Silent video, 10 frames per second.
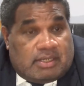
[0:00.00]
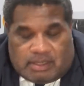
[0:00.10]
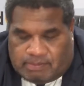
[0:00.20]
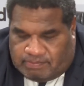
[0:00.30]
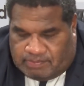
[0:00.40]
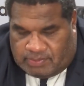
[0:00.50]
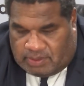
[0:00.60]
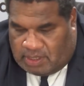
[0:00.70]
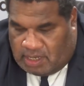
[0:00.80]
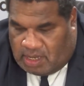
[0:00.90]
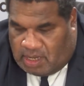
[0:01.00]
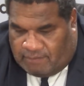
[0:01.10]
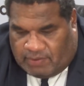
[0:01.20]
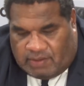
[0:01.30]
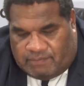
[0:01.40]
Nasfund
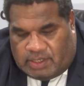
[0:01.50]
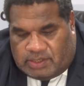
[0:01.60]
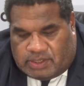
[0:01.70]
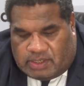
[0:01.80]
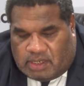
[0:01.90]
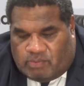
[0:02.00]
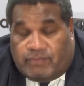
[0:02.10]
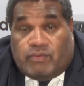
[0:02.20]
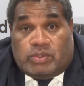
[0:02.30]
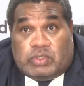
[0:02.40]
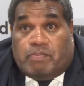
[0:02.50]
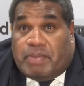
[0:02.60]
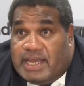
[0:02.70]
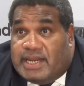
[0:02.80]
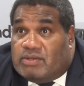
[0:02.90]
Chairman Charles Vee said the
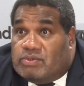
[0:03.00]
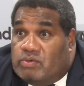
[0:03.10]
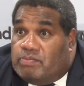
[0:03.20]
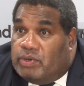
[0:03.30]
positive